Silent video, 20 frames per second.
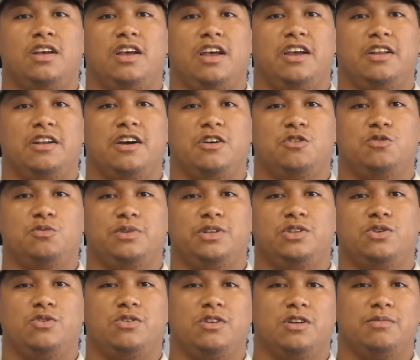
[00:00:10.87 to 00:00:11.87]
And I will be
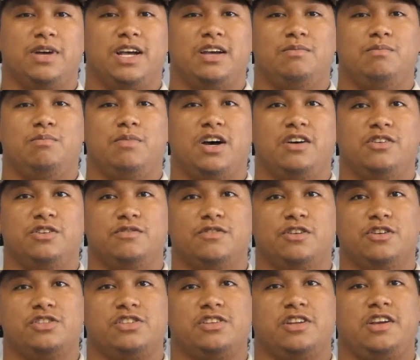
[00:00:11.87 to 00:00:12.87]
talking about
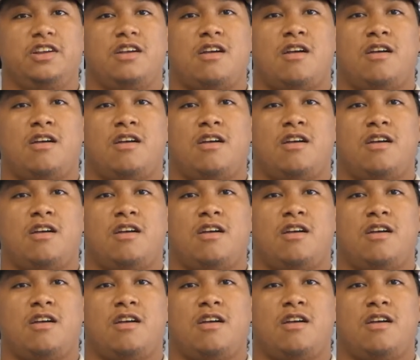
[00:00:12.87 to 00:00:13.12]
biodiversity.